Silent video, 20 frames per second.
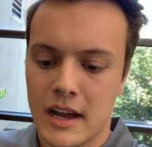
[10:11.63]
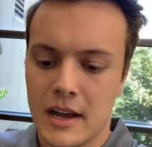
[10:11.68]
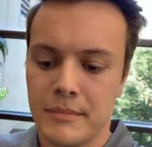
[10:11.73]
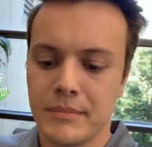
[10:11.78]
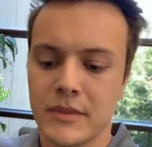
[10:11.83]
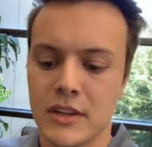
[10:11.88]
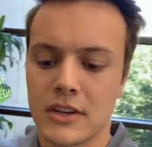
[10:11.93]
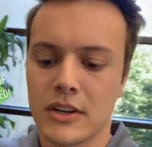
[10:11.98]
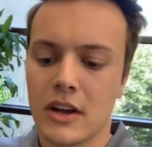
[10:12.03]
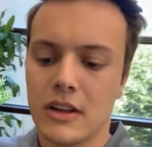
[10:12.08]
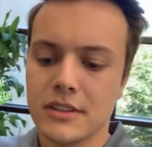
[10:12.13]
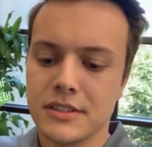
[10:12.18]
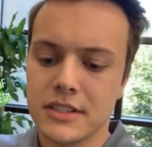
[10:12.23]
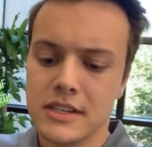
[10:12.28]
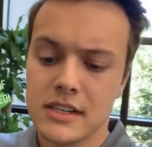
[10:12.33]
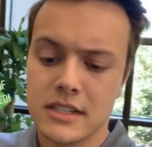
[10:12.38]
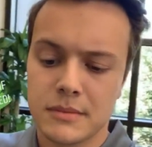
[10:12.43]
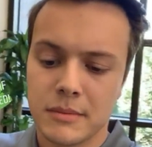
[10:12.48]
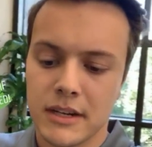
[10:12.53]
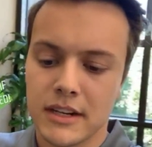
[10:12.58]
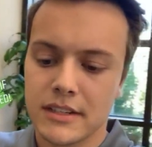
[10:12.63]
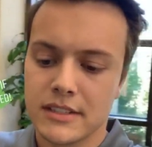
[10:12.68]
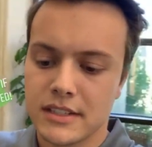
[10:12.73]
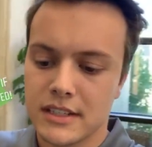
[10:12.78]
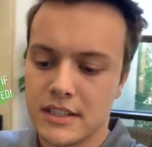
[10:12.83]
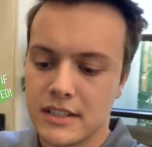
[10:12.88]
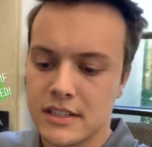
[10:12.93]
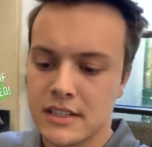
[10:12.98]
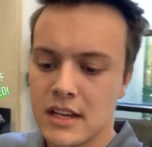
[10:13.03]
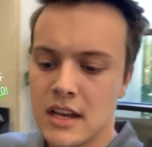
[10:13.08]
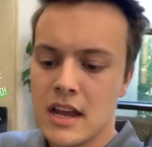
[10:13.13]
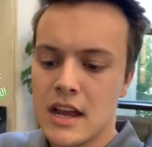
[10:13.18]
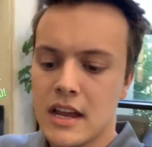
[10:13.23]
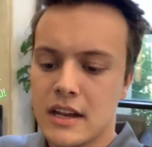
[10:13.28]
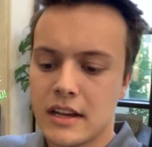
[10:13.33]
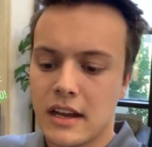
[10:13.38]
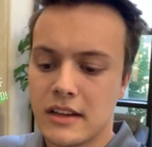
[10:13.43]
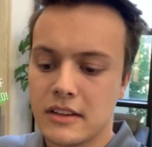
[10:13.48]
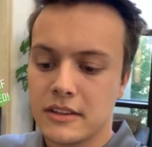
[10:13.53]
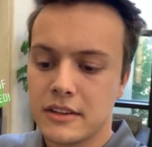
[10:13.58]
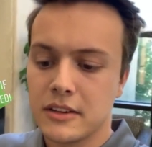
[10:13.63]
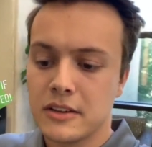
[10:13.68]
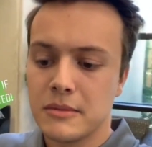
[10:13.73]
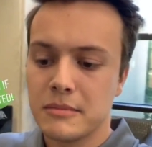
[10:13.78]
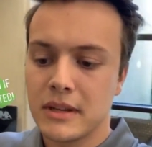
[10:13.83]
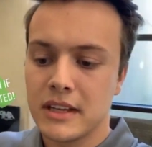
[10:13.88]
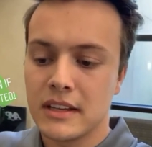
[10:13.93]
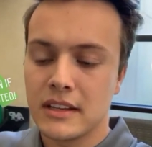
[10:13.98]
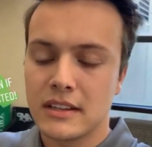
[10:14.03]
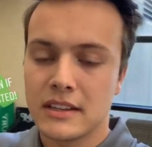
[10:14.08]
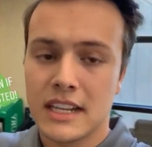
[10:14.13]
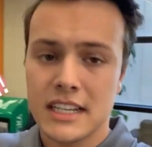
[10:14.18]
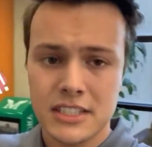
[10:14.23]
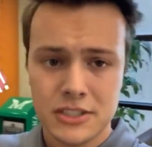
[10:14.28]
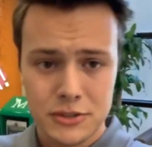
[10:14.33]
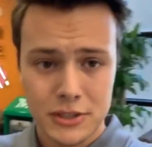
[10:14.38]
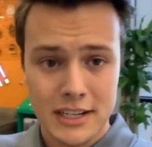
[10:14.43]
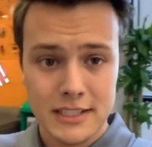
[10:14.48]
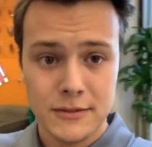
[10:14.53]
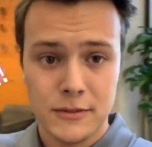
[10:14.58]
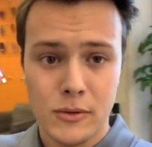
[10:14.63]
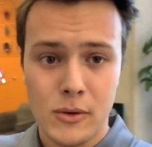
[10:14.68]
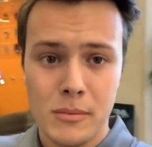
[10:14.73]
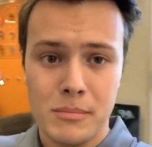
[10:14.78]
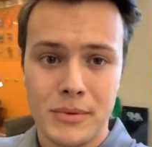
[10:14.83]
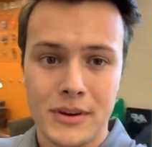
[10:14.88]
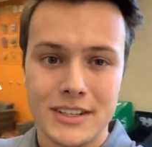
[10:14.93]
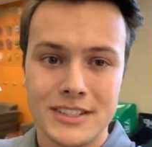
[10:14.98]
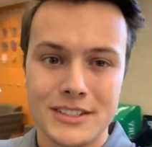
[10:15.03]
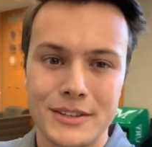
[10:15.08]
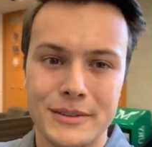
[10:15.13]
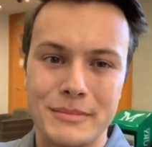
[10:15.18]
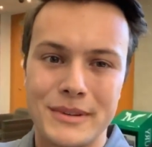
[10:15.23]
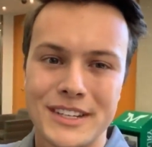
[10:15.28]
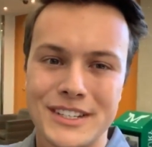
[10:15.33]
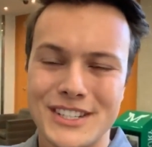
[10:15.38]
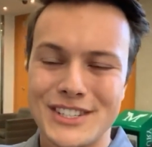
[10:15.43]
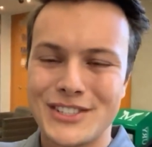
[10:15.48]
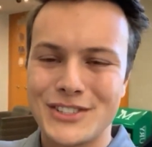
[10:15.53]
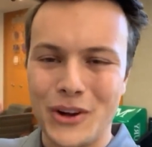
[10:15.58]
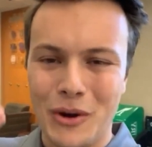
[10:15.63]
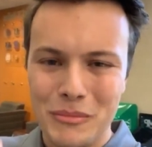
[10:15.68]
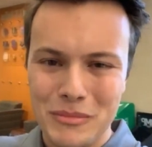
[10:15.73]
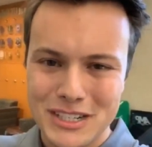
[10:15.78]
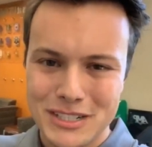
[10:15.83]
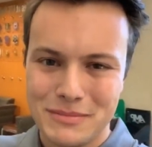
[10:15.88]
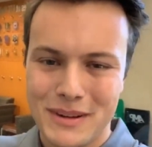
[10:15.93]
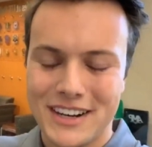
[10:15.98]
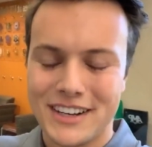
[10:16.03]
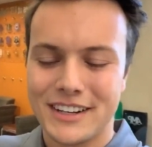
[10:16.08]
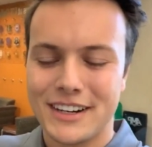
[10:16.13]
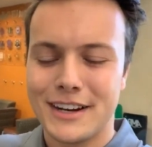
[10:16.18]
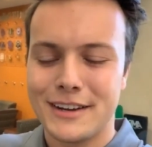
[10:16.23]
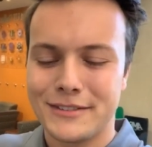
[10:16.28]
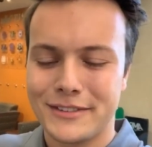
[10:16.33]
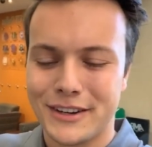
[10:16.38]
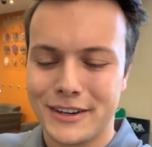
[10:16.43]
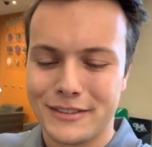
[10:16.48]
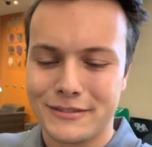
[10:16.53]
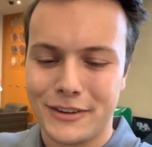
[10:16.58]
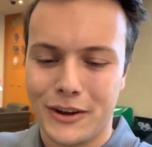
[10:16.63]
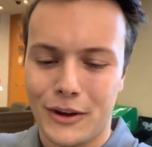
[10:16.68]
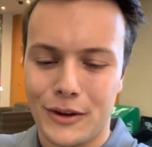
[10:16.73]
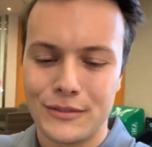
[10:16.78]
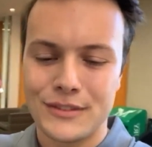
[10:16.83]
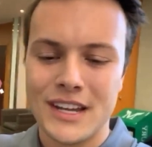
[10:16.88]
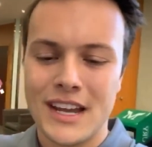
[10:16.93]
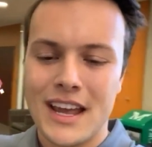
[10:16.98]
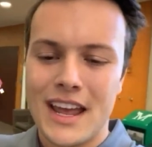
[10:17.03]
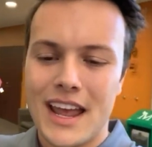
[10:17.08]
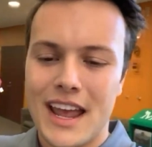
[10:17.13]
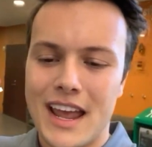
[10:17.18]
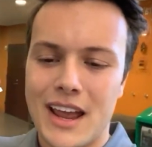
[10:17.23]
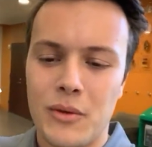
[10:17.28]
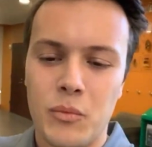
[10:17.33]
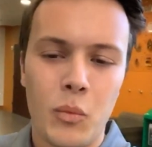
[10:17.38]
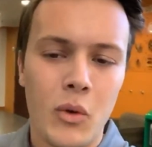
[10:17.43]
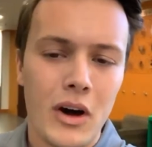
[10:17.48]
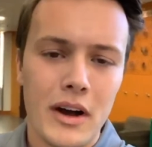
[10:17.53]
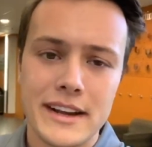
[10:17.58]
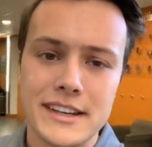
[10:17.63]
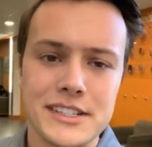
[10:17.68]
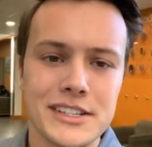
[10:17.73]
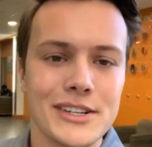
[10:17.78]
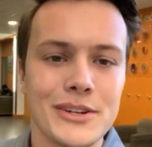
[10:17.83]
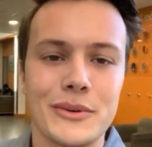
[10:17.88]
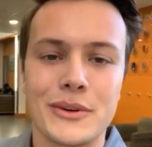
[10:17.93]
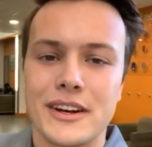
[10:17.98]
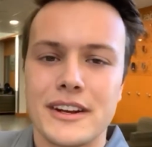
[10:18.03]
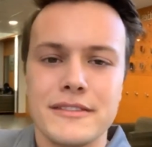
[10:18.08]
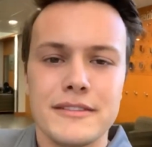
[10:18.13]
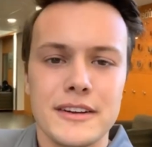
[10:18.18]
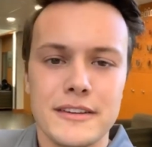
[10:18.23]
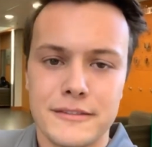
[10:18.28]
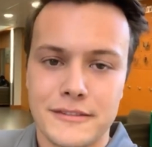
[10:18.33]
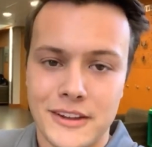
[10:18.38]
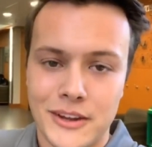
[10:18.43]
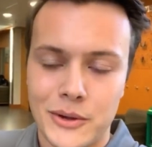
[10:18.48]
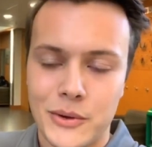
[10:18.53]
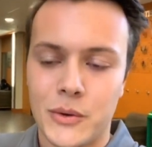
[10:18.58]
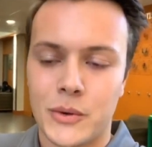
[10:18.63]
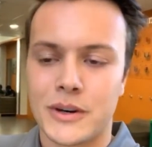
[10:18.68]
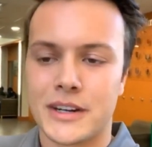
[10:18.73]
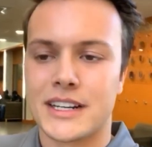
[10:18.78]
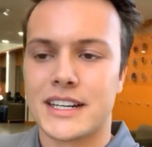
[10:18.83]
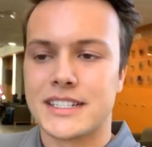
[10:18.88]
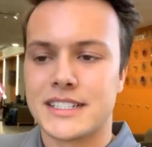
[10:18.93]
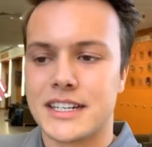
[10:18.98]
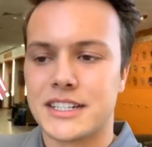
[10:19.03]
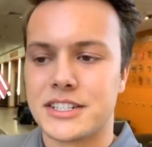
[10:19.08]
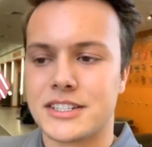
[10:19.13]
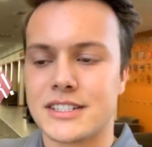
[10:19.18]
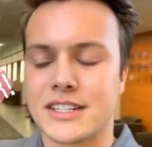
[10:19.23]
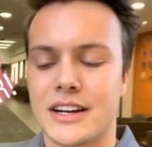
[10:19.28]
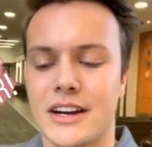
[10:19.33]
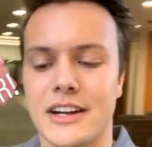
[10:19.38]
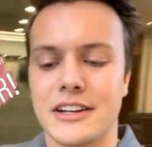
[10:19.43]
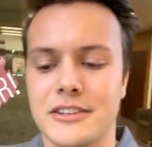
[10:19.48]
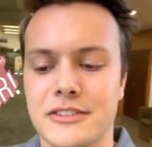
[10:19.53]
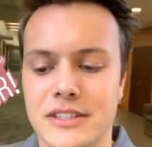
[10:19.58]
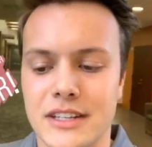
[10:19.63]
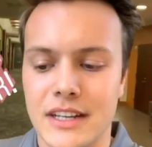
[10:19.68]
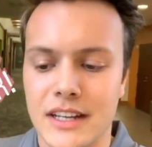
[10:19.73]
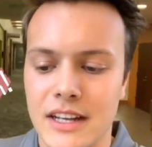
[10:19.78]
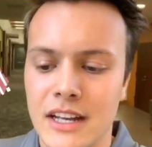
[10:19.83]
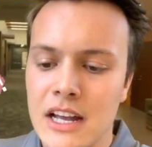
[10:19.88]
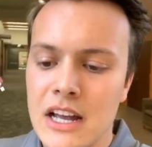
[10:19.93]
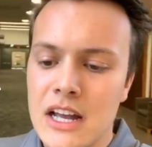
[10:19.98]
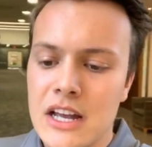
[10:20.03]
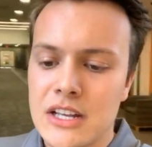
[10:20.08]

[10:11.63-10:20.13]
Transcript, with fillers: Um, your college experience is not only going to be less stressful, but it's going to be so much better if you're involved in one, two, or even a few organizations here at UTD.